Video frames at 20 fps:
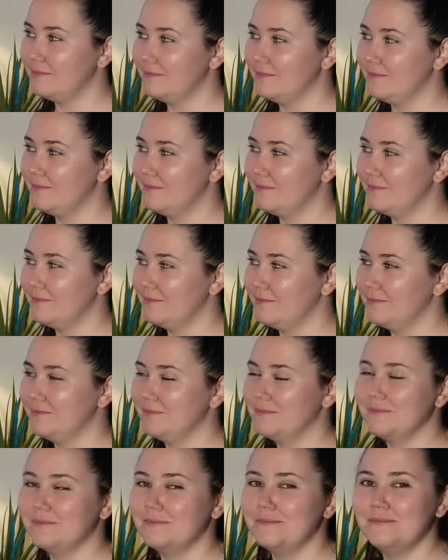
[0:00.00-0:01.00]

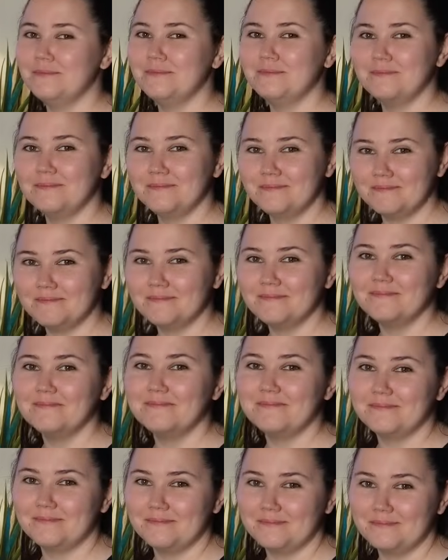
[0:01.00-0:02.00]

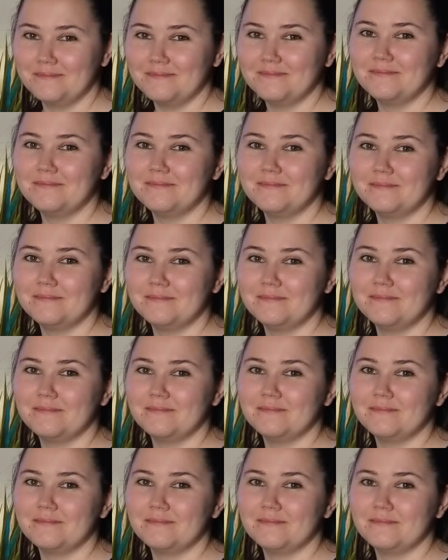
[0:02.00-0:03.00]

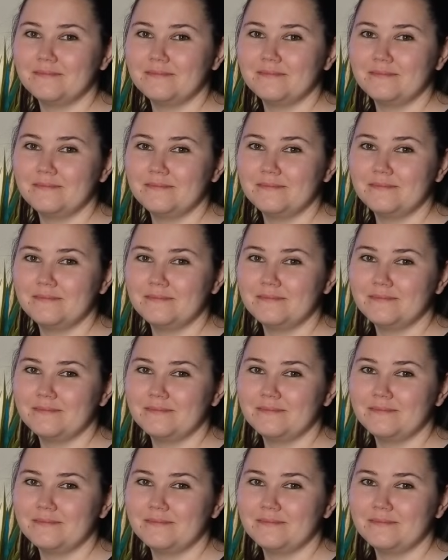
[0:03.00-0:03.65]
(not speaking)